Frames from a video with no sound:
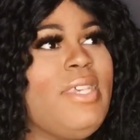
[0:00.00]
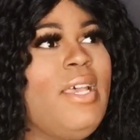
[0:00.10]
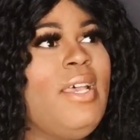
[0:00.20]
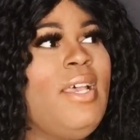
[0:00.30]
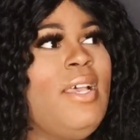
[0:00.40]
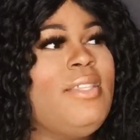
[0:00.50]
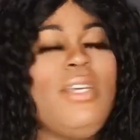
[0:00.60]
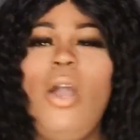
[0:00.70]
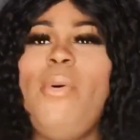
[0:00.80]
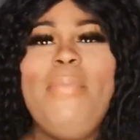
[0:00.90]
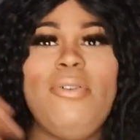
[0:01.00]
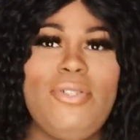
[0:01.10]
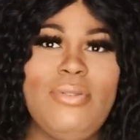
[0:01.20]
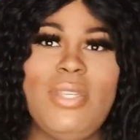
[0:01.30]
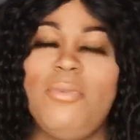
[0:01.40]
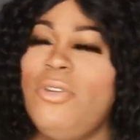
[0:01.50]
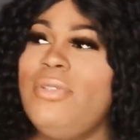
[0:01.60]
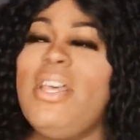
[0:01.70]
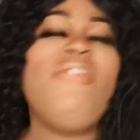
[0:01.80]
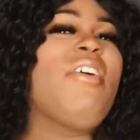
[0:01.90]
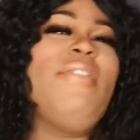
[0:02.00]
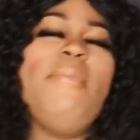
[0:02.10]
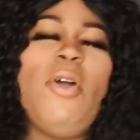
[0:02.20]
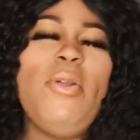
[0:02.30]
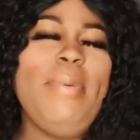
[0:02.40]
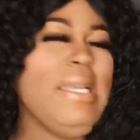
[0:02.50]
to go and pursue someone who's suffering from codependency